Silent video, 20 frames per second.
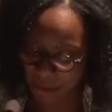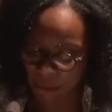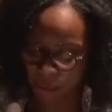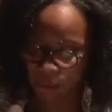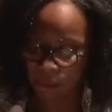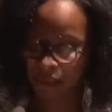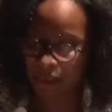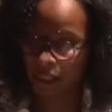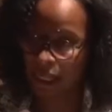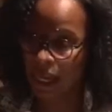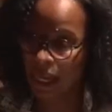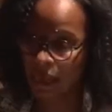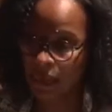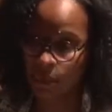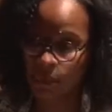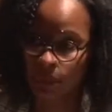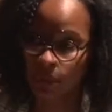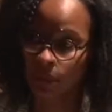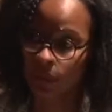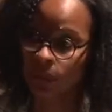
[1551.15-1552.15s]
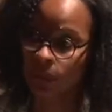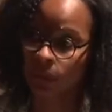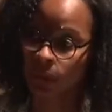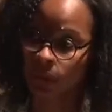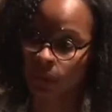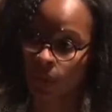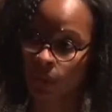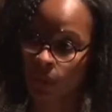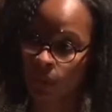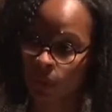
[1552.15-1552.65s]
with
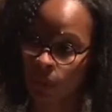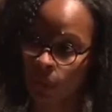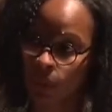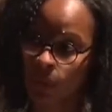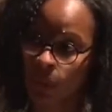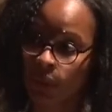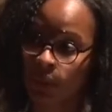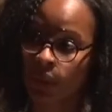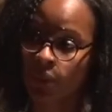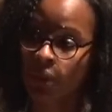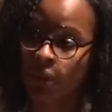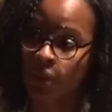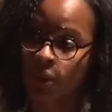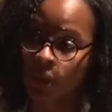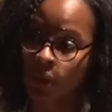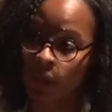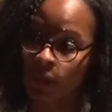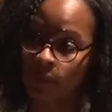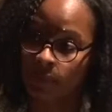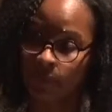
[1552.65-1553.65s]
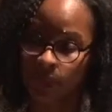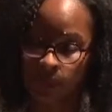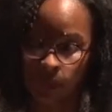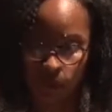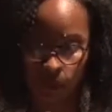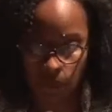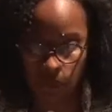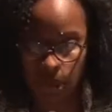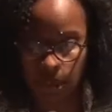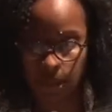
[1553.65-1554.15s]
caterpillars gorged on
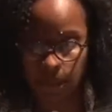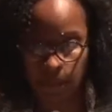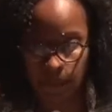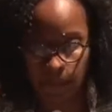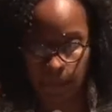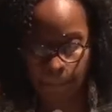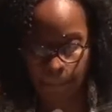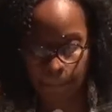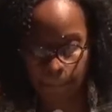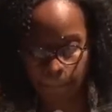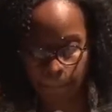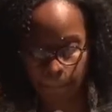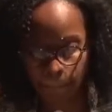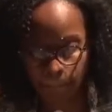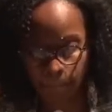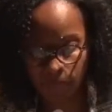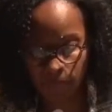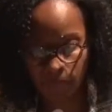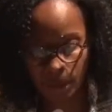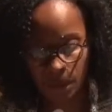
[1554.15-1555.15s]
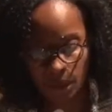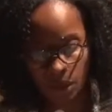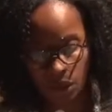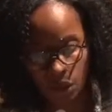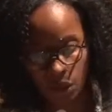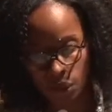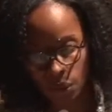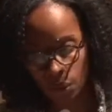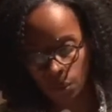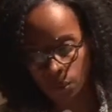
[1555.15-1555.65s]
milkweed.
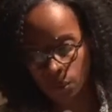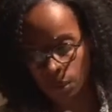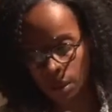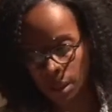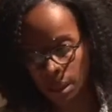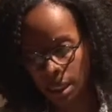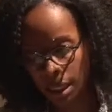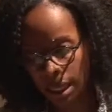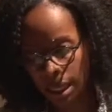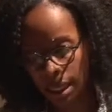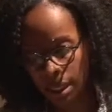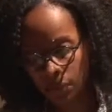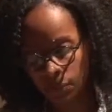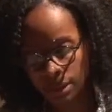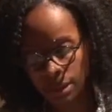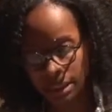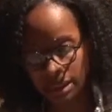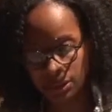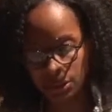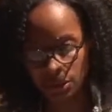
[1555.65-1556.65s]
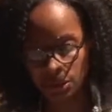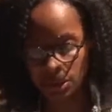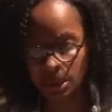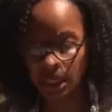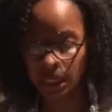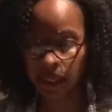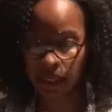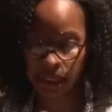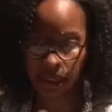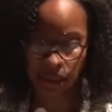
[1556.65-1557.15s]
Oh, how we
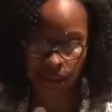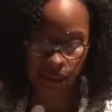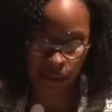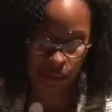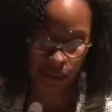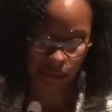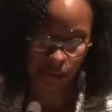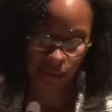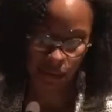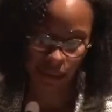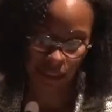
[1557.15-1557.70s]
entertain the